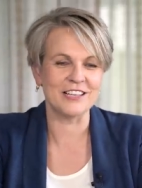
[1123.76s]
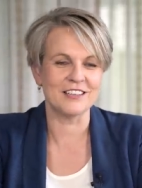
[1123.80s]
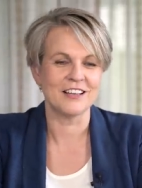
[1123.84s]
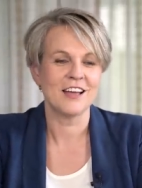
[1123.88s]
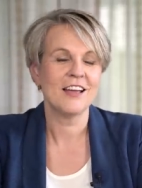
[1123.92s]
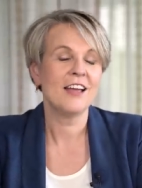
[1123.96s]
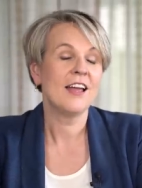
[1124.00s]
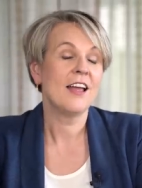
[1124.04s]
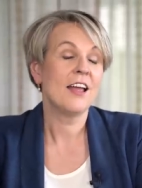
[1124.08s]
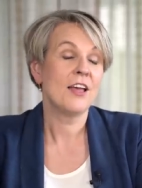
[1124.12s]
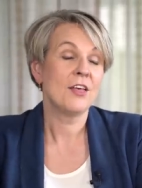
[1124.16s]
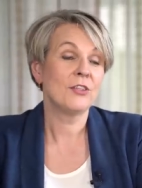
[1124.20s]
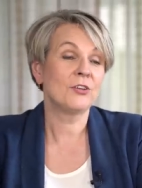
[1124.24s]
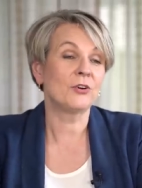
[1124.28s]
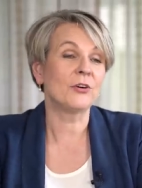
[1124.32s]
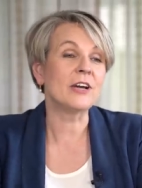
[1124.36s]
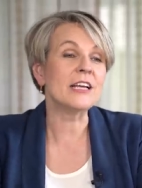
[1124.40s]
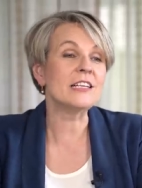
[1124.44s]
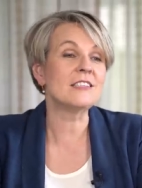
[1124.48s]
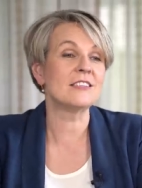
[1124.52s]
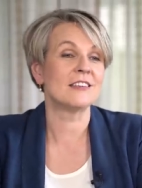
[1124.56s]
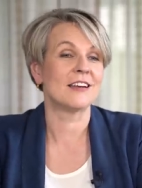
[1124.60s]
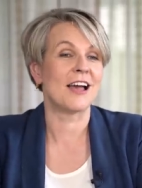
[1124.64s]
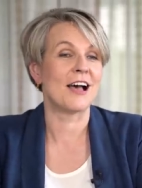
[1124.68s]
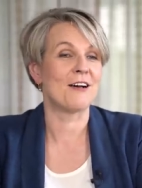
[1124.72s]
It?
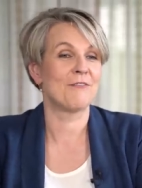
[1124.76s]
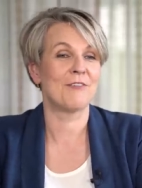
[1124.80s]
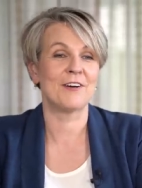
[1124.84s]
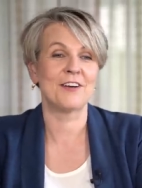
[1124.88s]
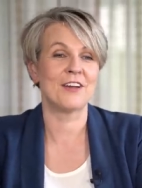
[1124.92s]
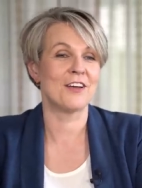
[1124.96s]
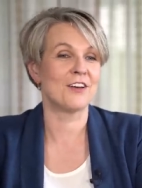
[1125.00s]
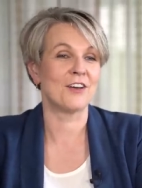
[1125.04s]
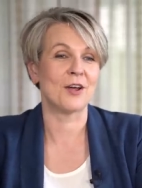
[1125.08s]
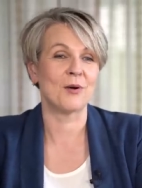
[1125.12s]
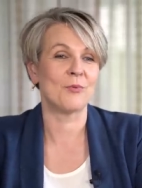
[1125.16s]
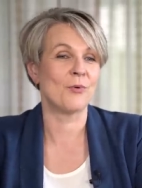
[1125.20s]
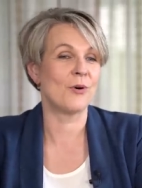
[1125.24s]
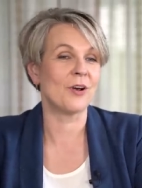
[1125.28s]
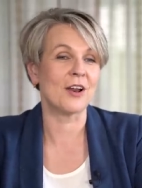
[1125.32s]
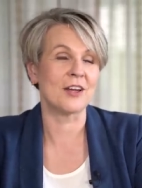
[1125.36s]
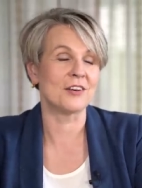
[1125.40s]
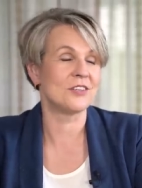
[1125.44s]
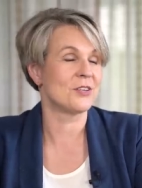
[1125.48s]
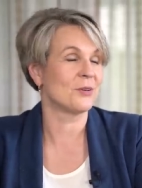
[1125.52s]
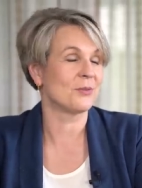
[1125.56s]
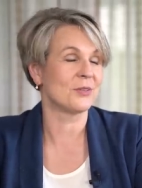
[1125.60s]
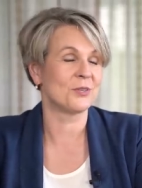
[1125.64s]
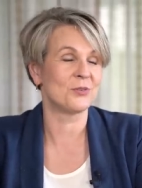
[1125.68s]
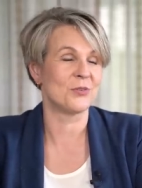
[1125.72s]
Three's enough. I don't know what I'd
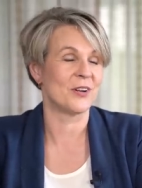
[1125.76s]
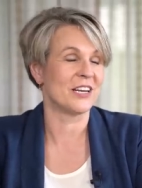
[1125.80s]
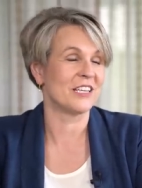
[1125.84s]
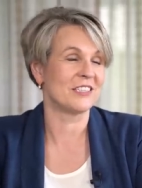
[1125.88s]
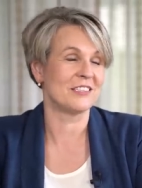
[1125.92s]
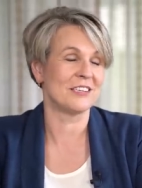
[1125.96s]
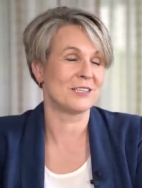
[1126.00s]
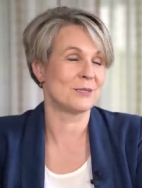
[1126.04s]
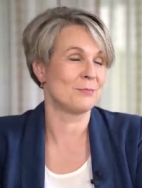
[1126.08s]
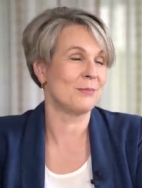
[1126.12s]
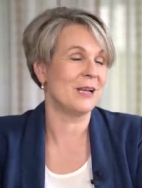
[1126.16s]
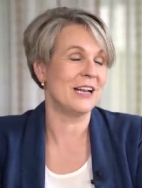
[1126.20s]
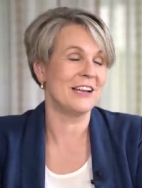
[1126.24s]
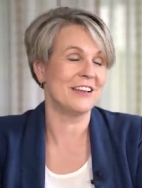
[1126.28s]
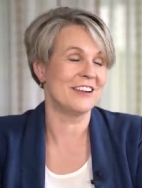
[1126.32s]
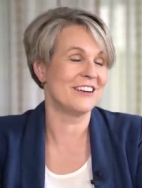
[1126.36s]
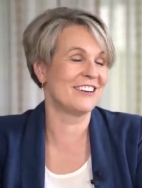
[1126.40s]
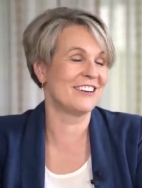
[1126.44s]
do with 26 million.